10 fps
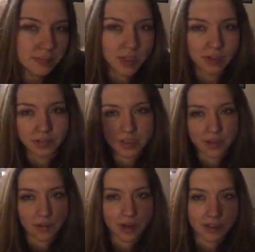you know, and
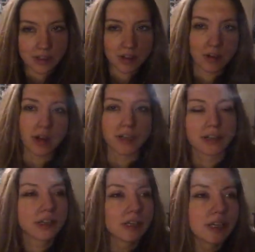so on and so on.
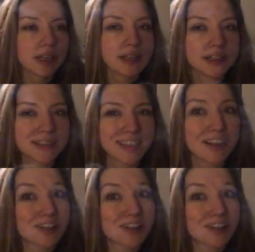There